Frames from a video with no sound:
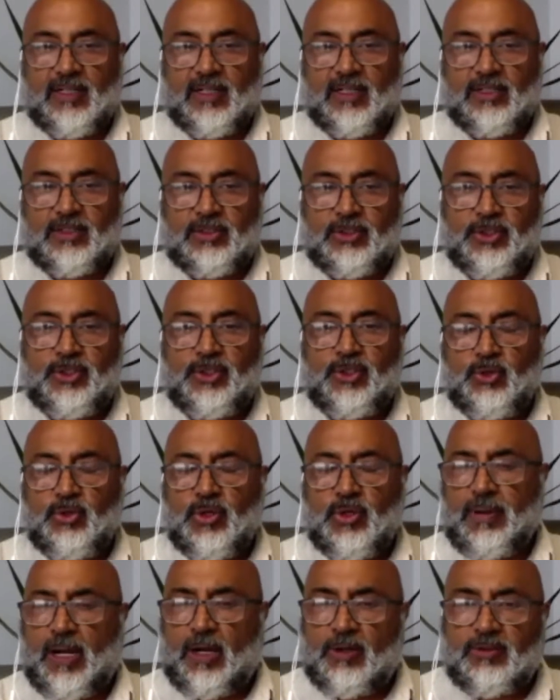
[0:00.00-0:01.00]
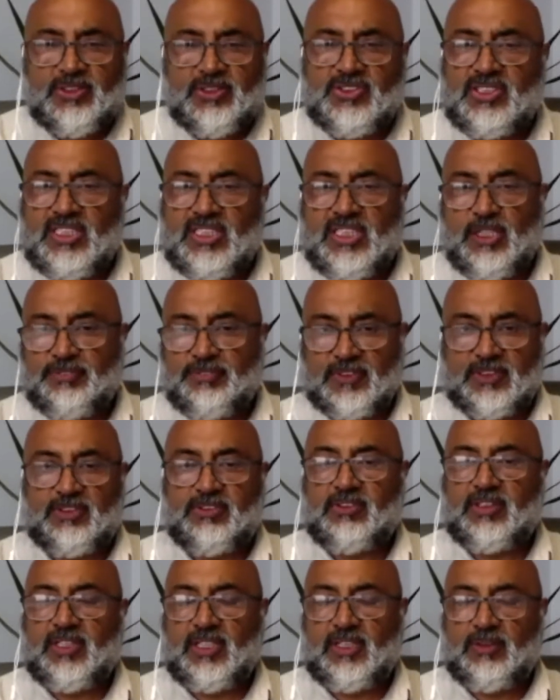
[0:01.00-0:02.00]
knew about, the seed of a
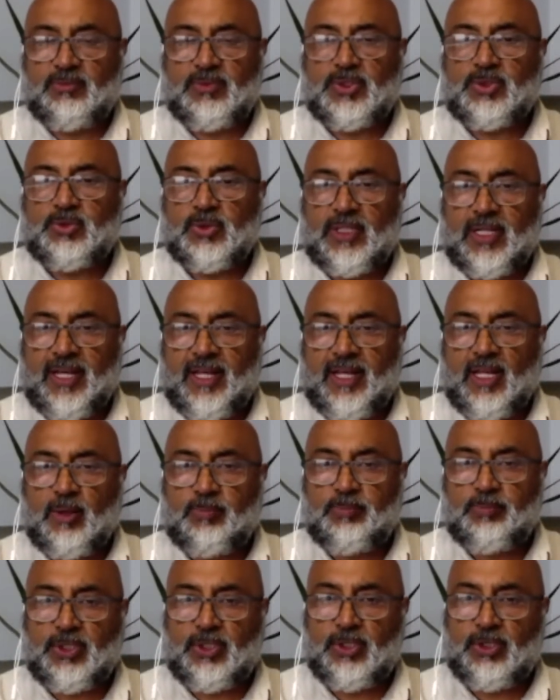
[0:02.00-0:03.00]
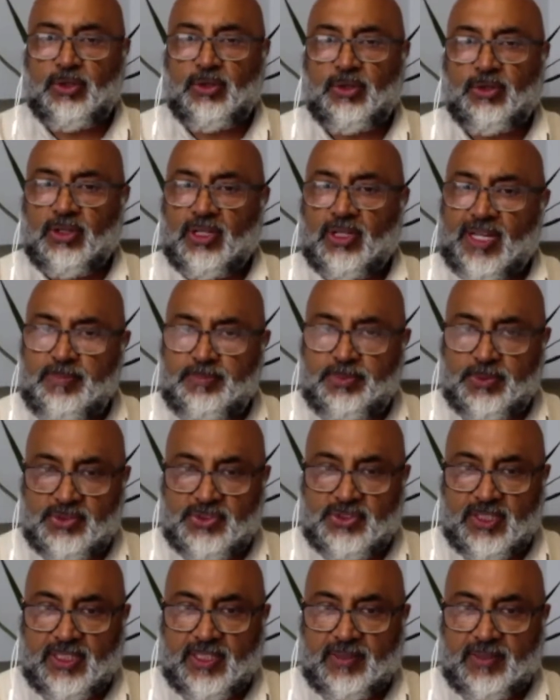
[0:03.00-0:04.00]
tree, which would help cure
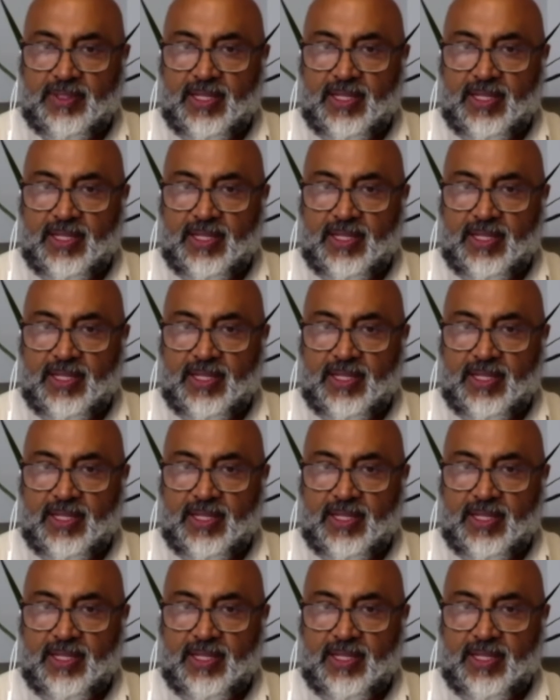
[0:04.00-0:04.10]
leprosy.